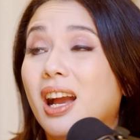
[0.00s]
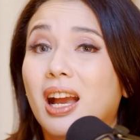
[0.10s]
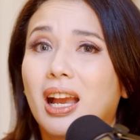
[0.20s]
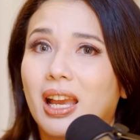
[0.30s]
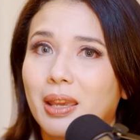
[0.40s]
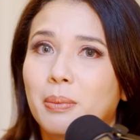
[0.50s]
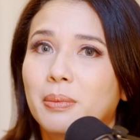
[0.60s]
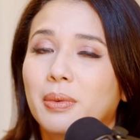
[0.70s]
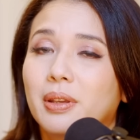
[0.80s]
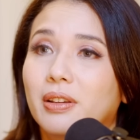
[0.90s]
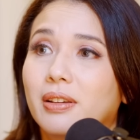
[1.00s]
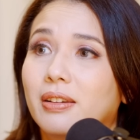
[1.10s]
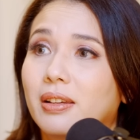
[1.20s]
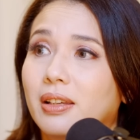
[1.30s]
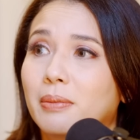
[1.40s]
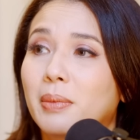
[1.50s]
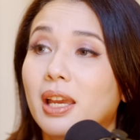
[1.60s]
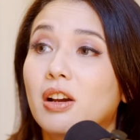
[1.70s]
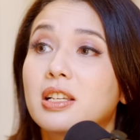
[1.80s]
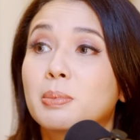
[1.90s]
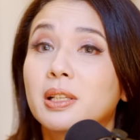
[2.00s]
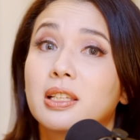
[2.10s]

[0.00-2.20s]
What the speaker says: my husband